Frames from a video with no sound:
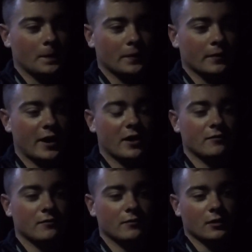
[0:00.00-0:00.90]
Had
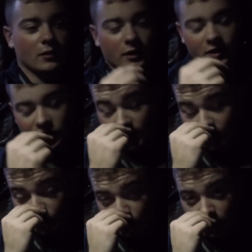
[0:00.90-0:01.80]

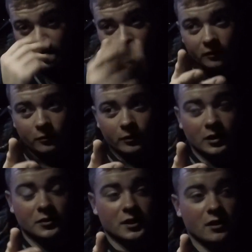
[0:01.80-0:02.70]
injectors put in it when I
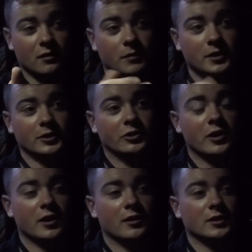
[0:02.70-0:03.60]
was at basic
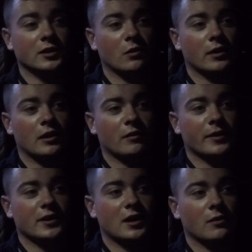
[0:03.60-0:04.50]
training, because they went out on my
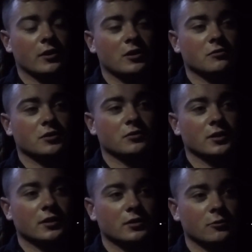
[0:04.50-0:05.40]
dad when he was using
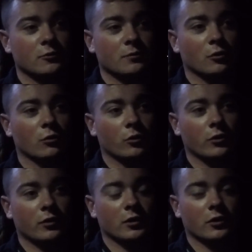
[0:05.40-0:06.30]
it to pull wood
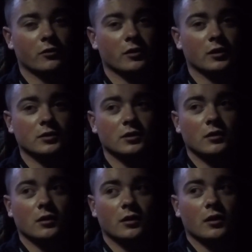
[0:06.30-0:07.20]
and other things.
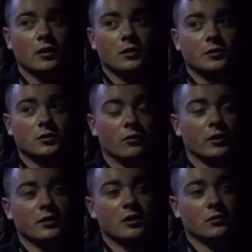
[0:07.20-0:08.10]
So right
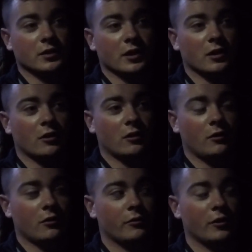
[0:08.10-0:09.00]
there was like another
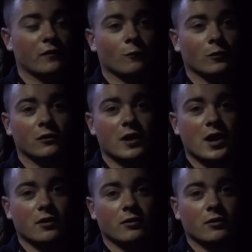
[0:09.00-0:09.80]
$3 or $4 grand.